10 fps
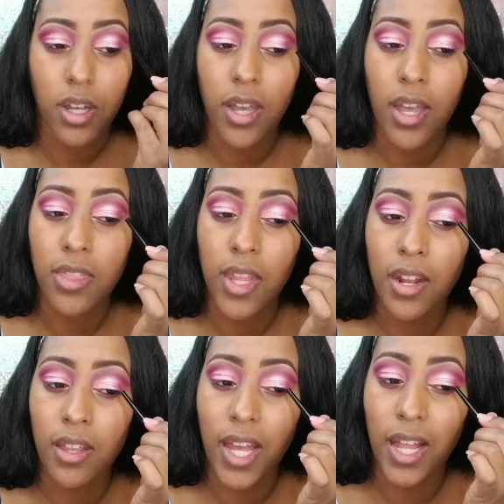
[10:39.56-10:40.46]
And
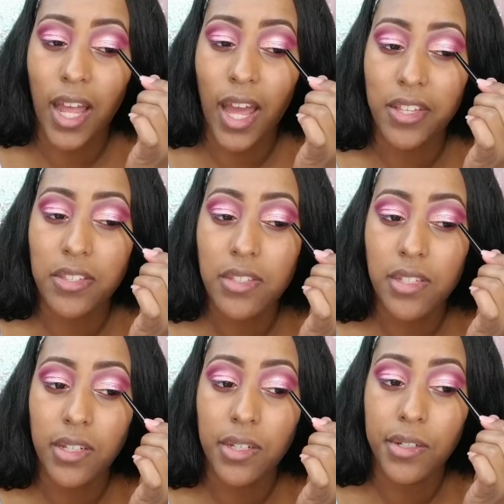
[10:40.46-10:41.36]
then in that
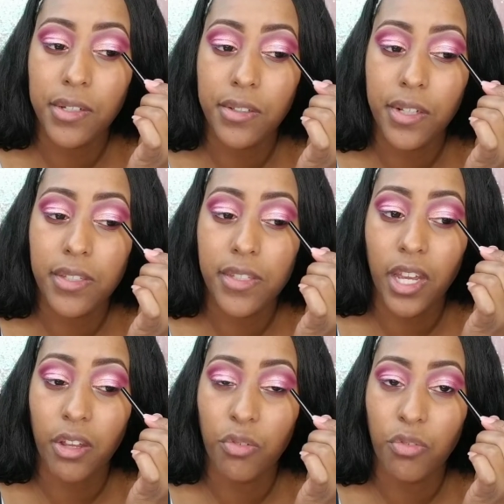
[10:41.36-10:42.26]
last, let's
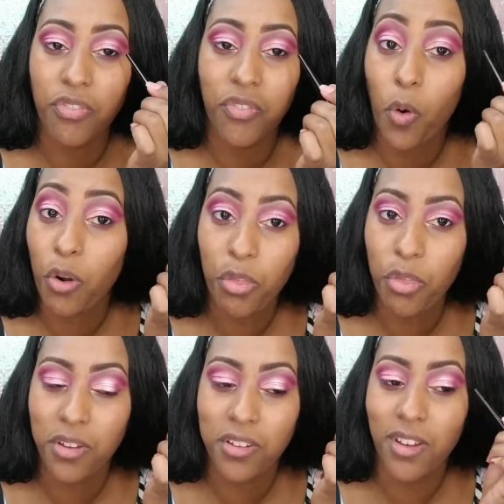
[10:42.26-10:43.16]
say
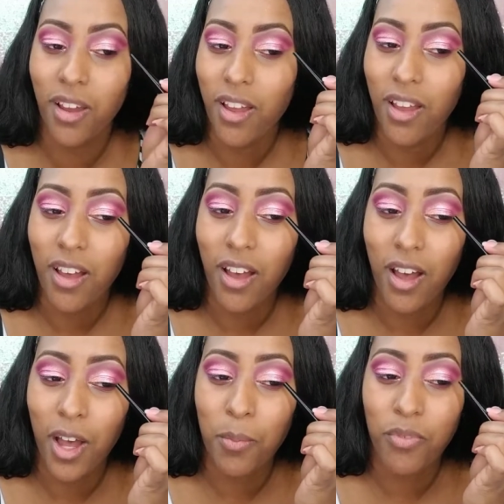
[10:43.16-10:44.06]
fourth,
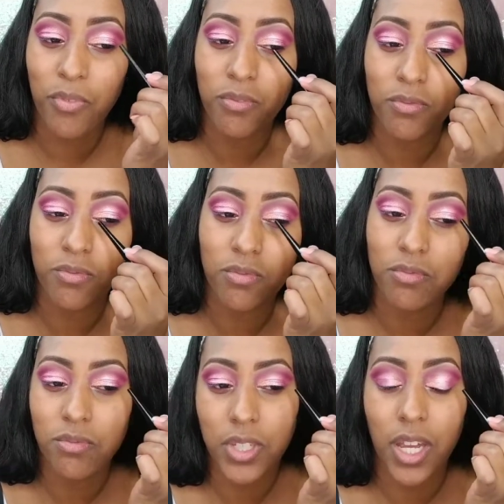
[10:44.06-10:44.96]

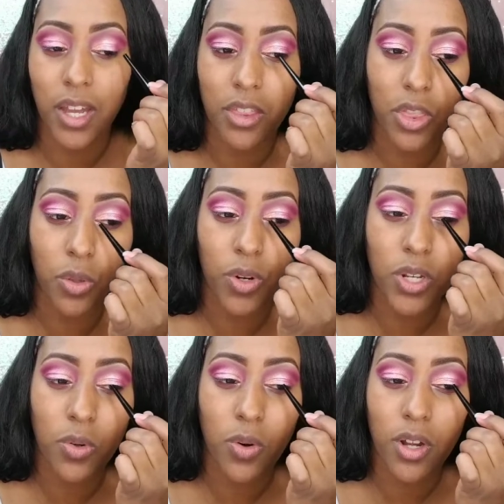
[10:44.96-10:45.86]
three
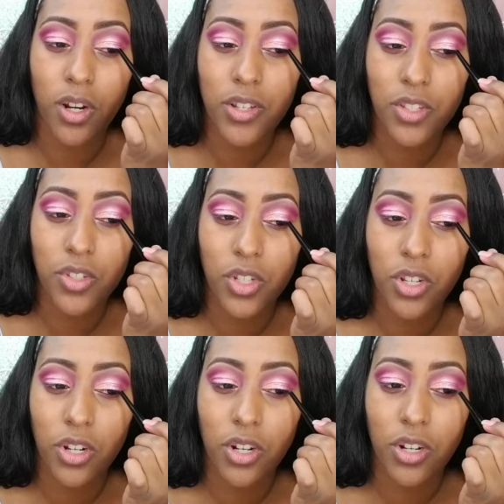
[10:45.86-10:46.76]
quarters into
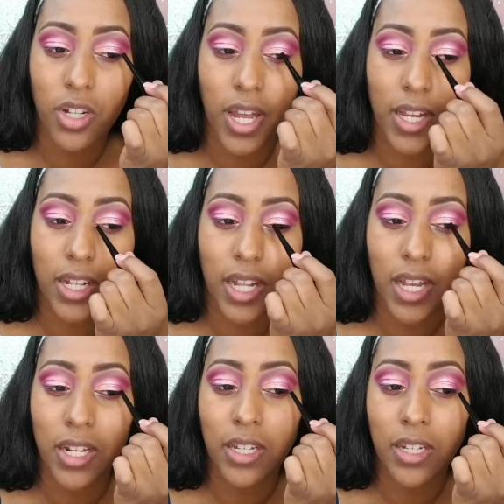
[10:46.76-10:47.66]
your like
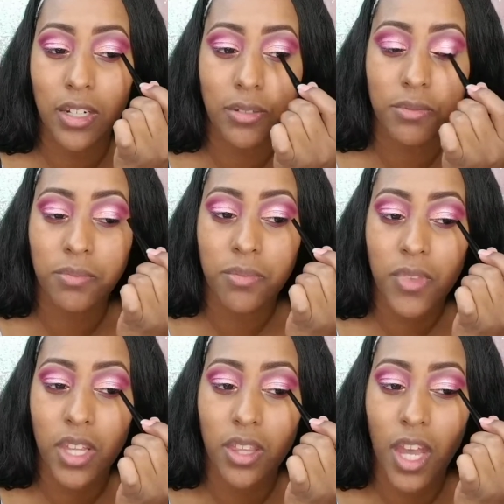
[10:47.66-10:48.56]
line here,
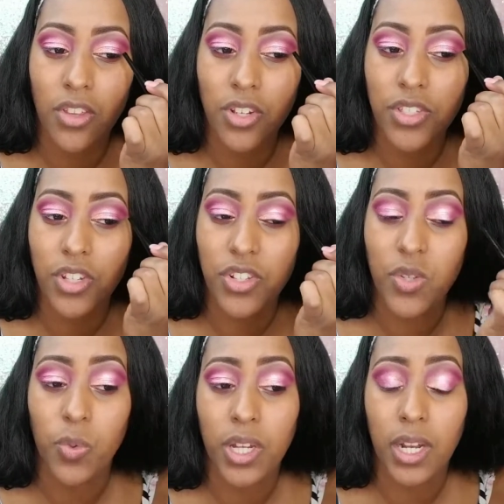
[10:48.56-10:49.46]
then you can start
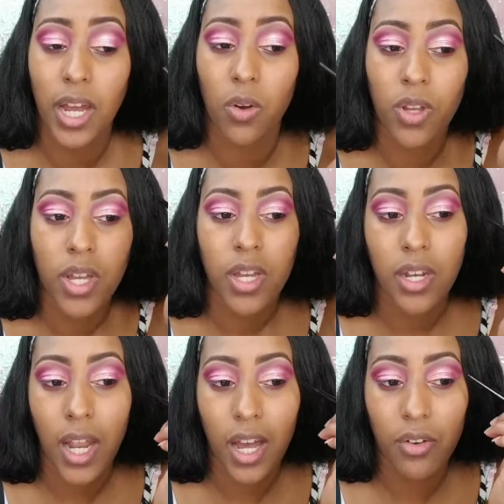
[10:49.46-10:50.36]
to wing it out.
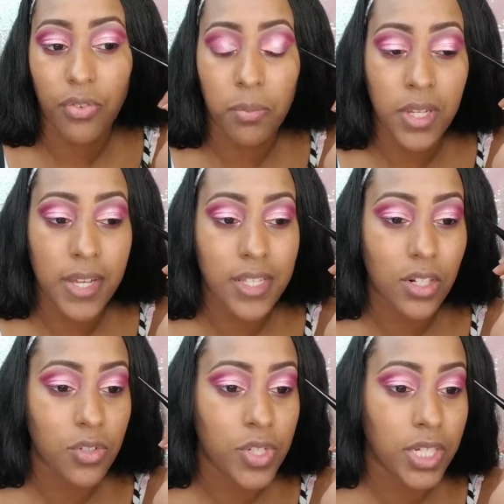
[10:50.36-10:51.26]
Now for me, it's a
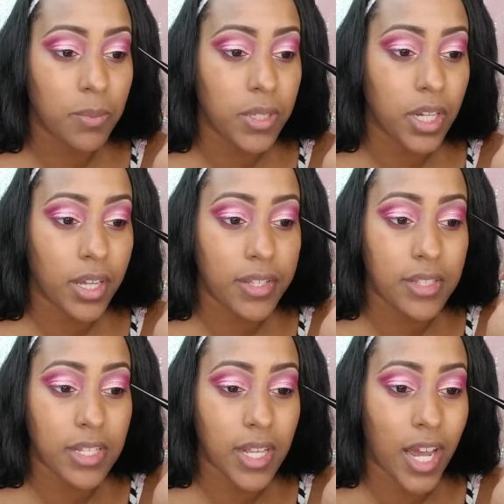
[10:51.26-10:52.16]
little tricky because
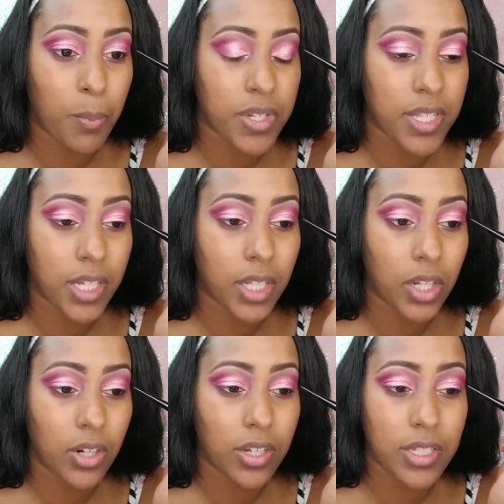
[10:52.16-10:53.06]
this eye in
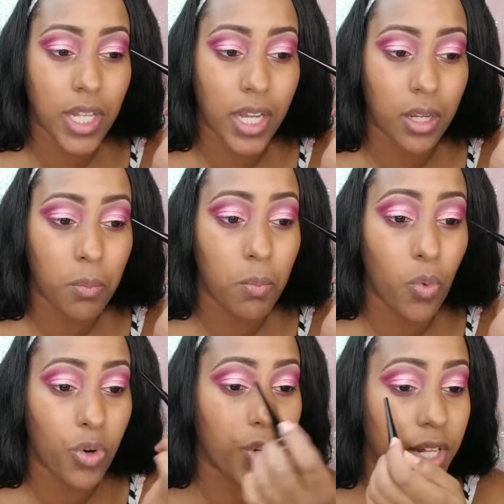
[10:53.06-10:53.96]
particular is like
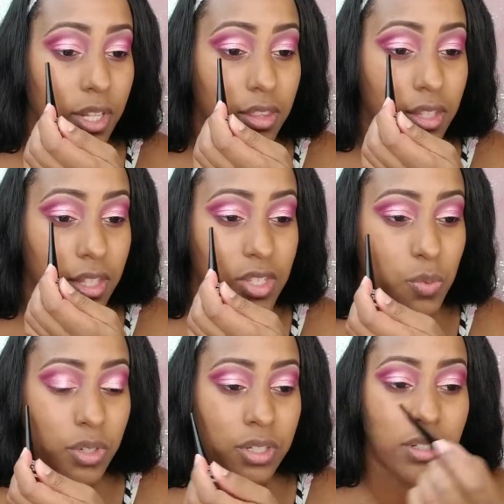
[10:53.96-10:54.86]
more hooded than
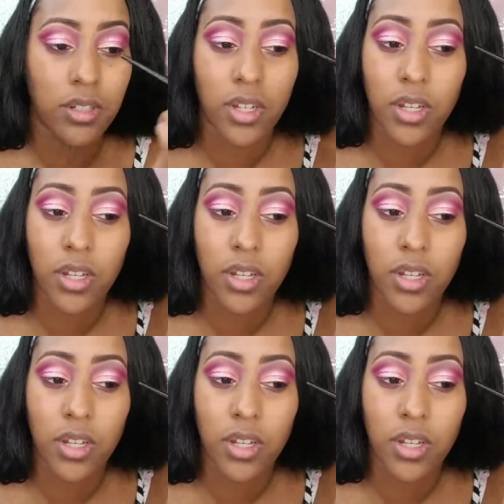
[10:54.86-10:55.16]
this one.